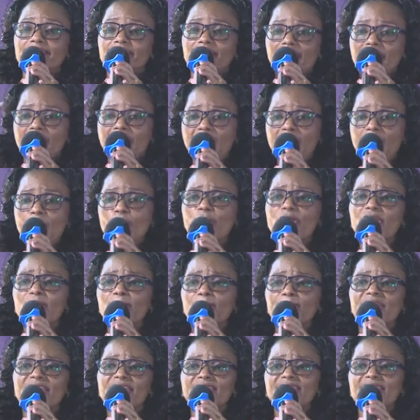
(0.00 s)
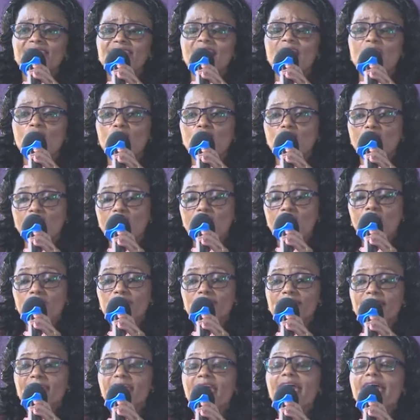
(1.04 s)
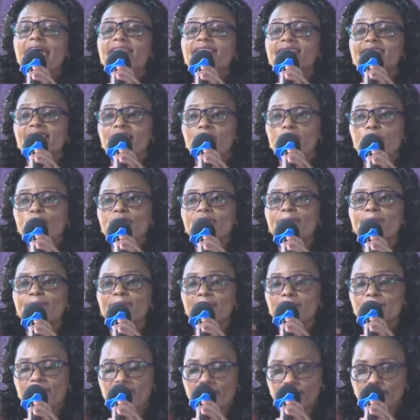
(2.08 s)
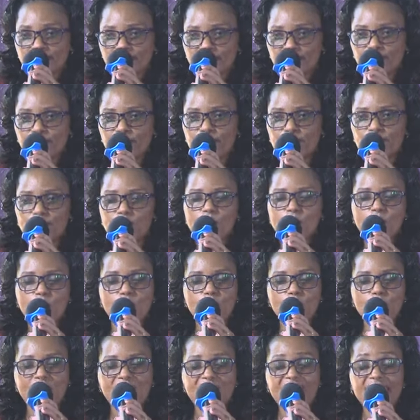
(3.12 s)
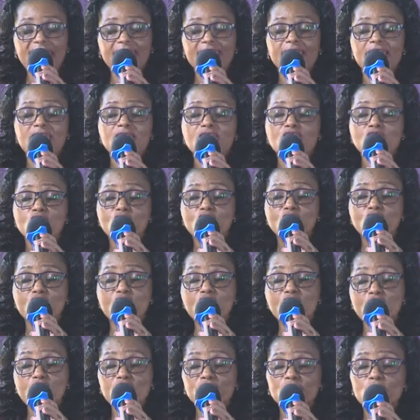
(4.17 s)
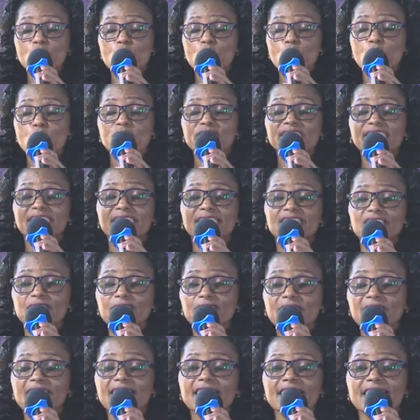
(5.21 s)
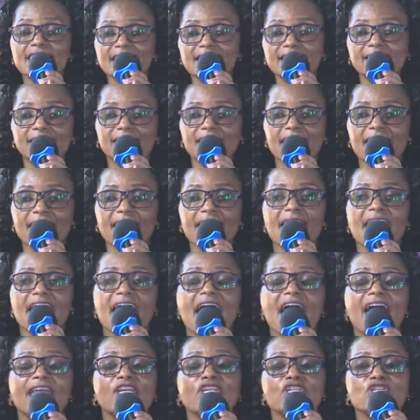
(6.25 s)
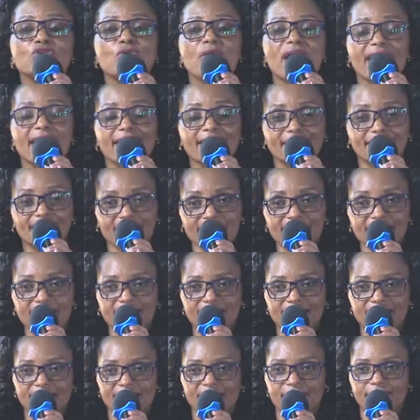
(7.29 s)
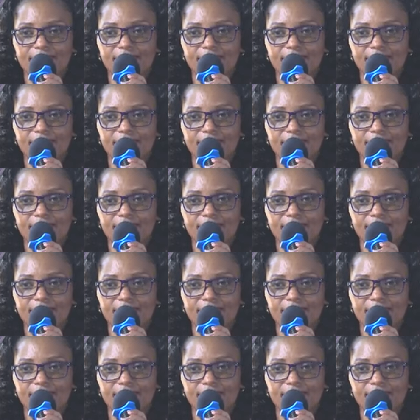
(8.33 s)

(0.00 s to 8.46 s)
I will be their God and they will be my people. Why? God was giving Israel a new identity.